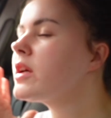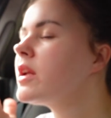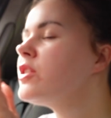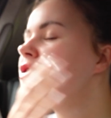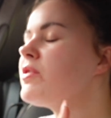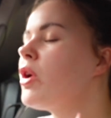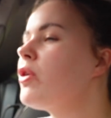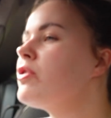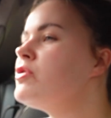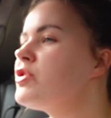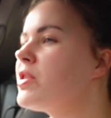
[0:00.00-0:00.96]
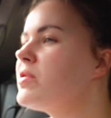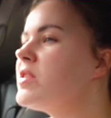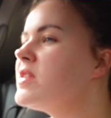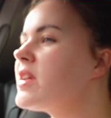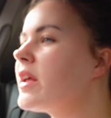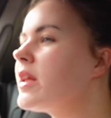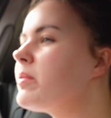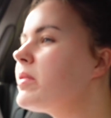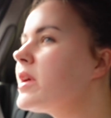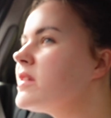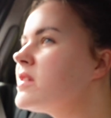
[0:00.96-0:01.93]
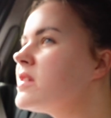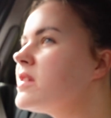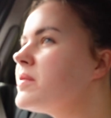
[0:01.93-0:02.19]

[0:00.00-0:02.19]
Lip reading: Could I just have an orange juice instead then, please?